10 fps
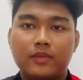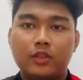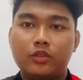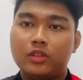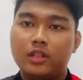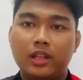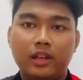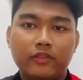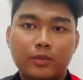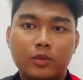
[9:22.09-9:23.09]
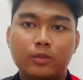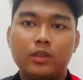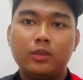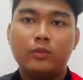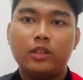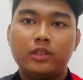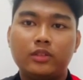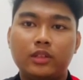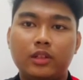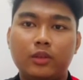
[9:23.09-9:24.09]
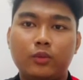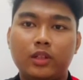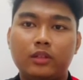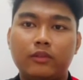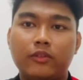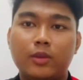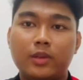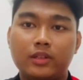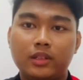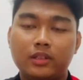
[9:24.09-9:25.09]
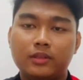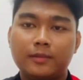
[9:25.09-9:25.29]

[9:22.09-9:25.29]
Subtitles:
you shouldn't have a problem with the steering wheel vibrating.